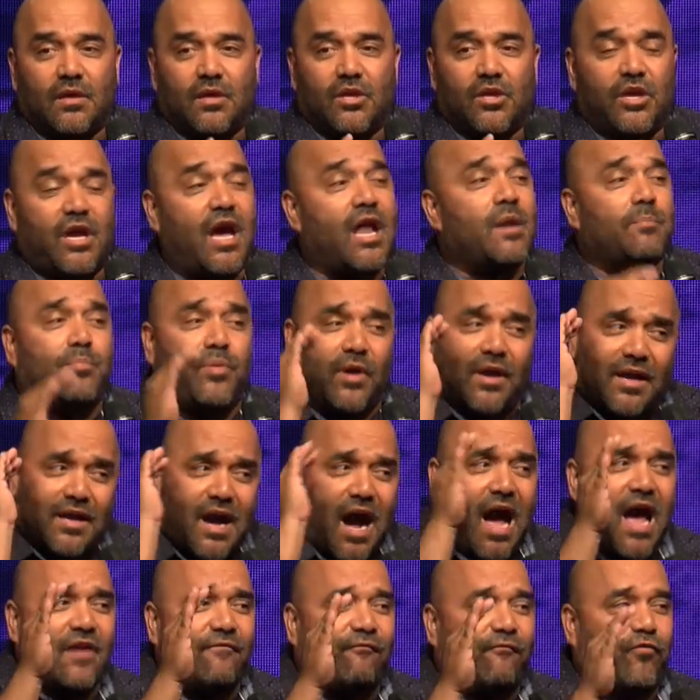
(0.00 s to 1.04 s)
You got to put
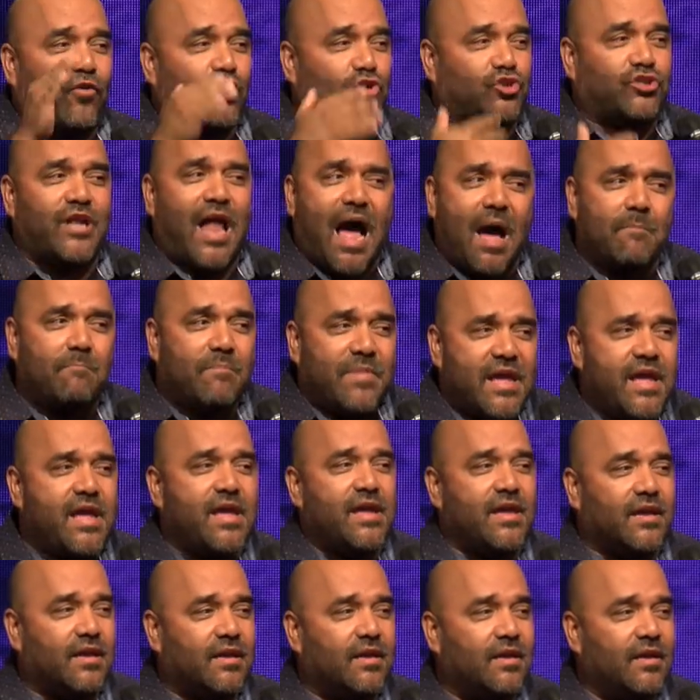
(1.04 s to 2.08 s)
God first, not
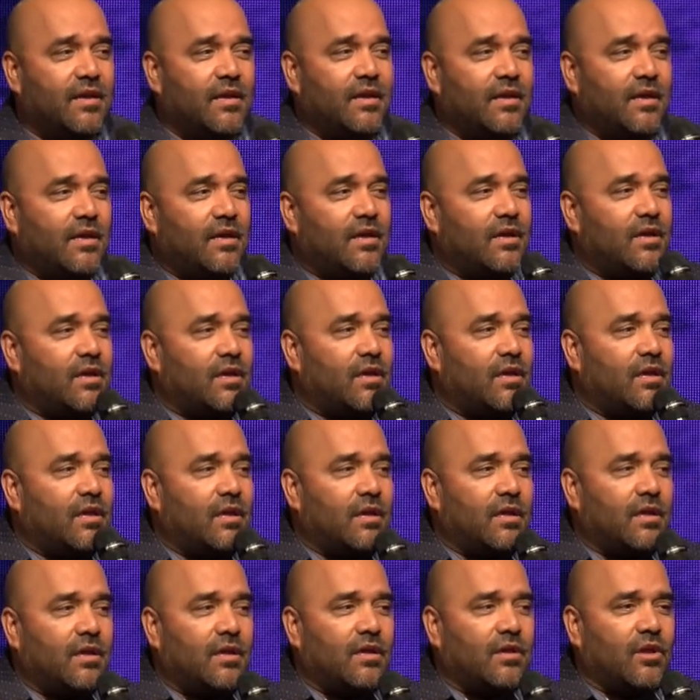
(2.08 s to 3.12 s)
me.
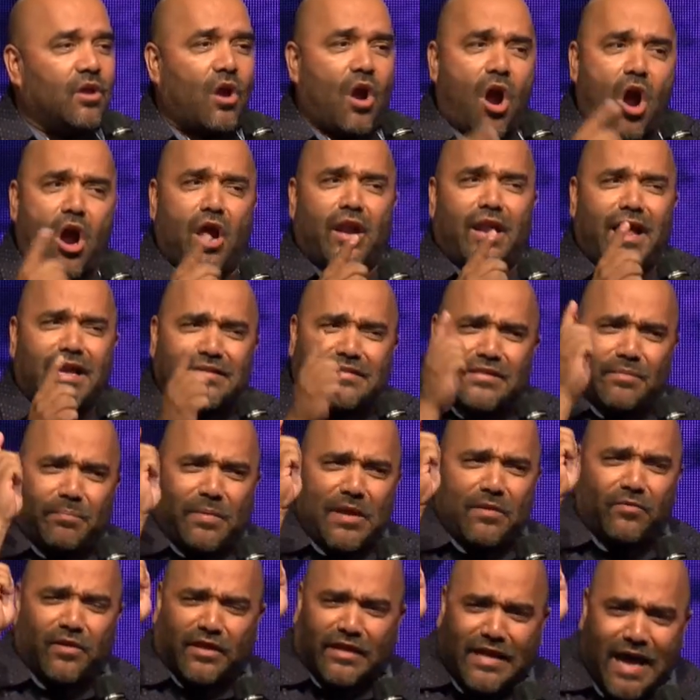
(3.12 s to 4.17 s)
Your heart has to
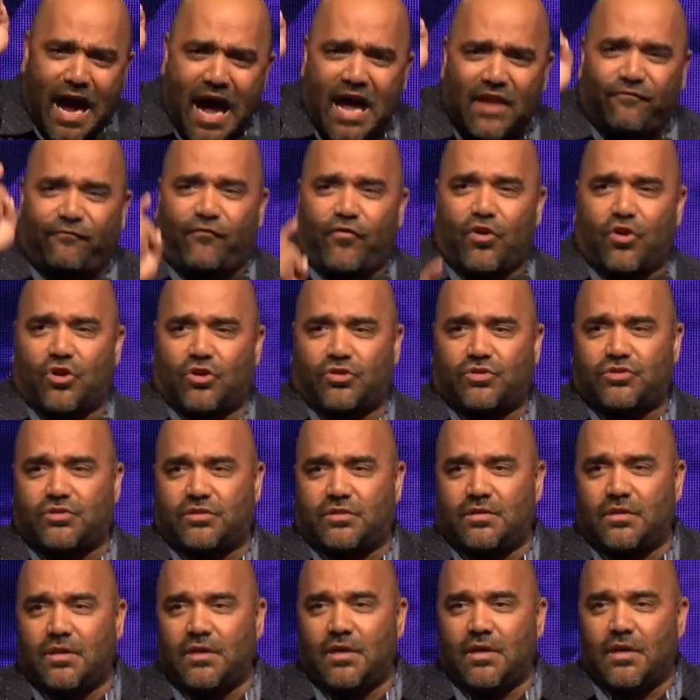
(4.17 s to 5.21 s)
be with God first.
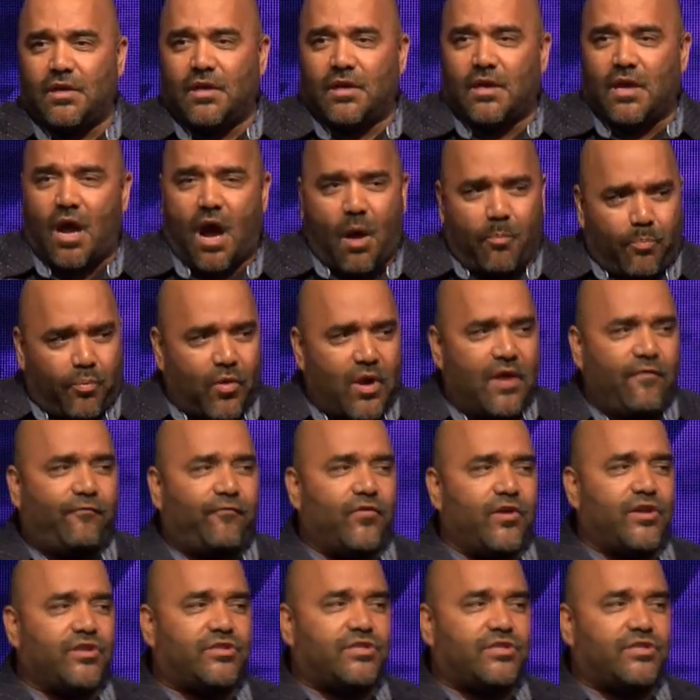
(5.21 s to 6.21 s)
I'll pray for you,